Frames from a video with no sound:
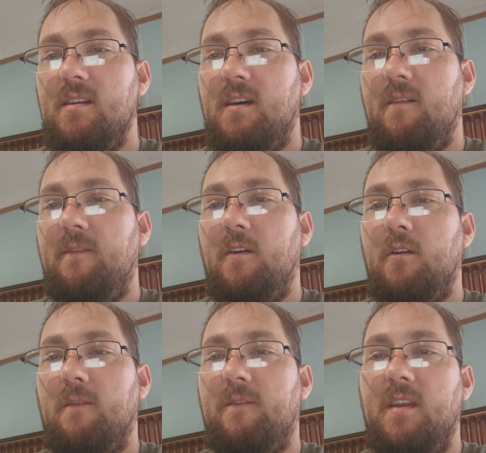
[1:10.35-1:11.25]

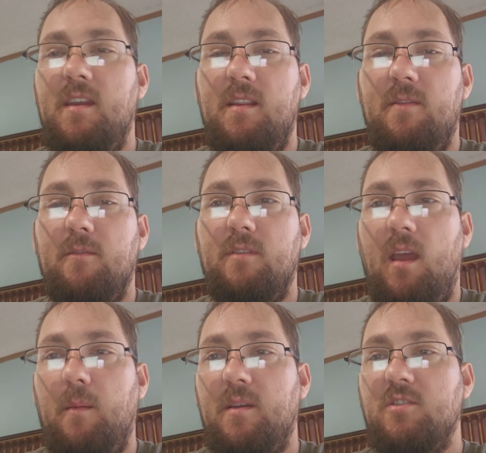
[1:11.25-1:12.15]
failure to feed through
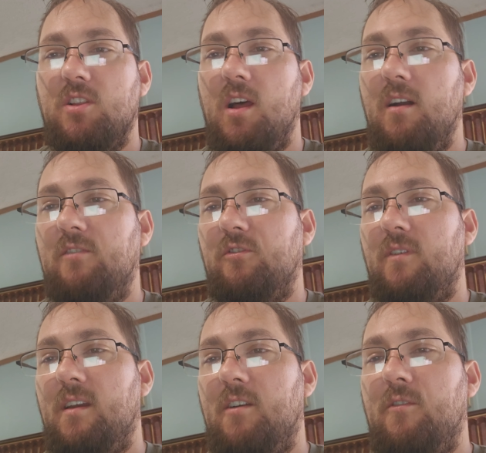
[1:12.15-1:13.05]
damaged lugs
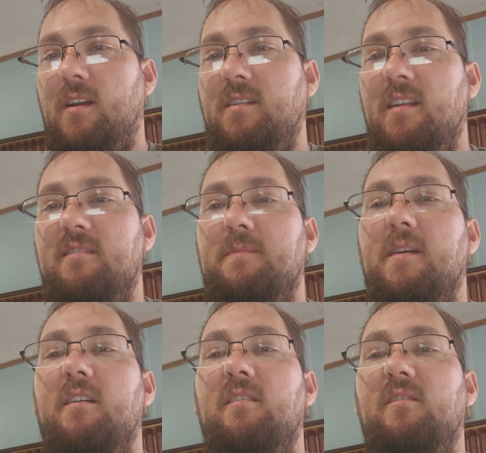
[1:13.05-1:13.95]
or incorrect
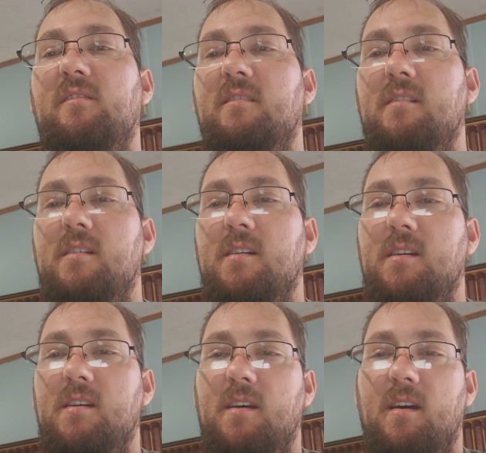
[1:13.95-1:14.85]
headspace,
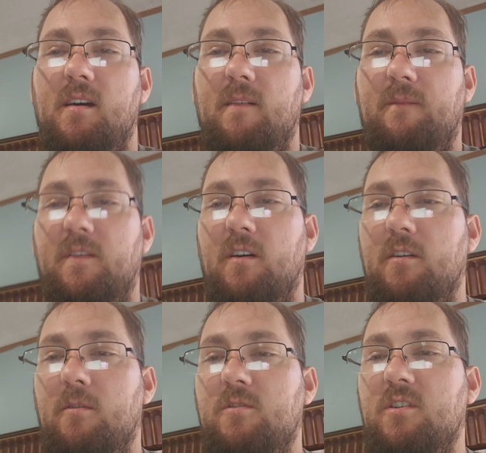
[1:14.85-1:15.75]

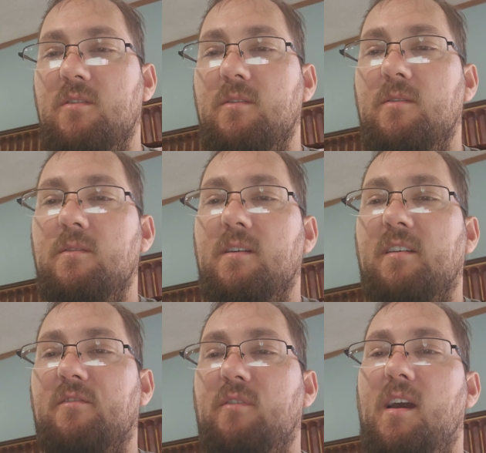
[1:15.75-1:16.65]
failure to
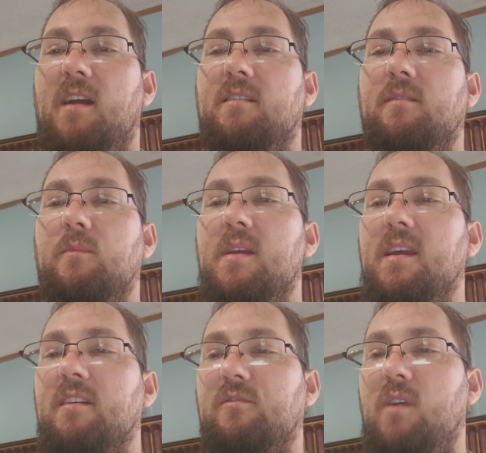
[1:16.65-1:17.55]
extract weak
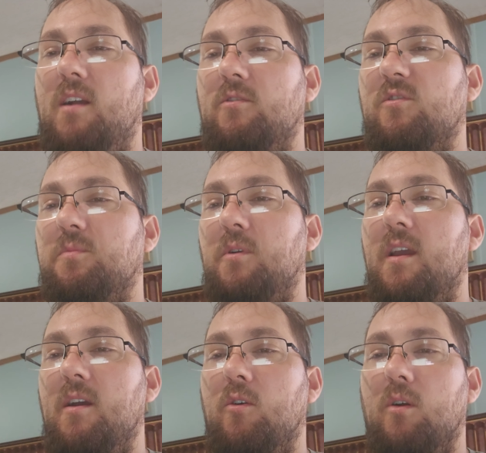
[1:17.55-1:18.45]
extractor
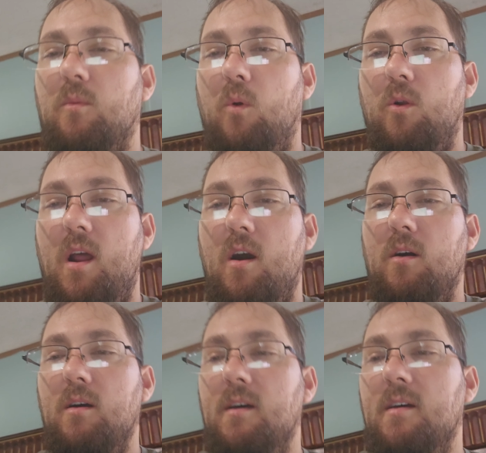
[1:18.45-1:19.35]
spring or a worn
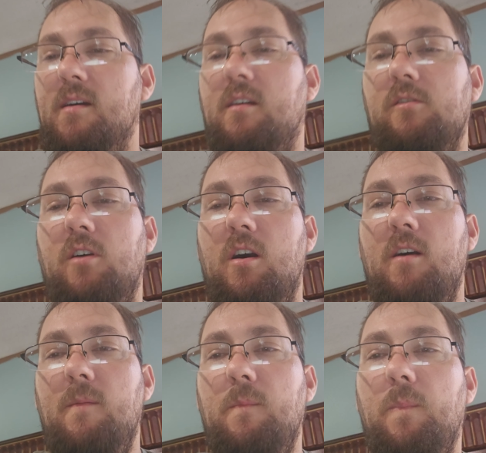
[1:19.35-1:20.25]
out
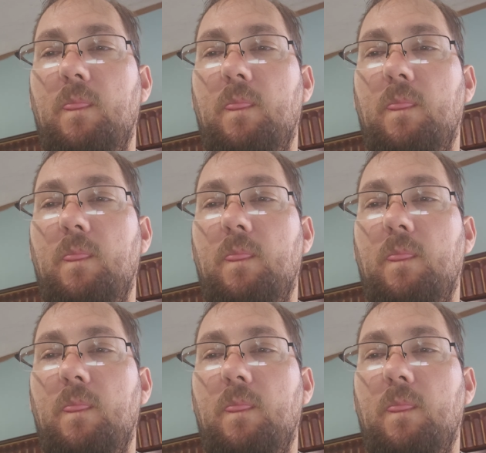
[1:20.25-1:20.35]
claw.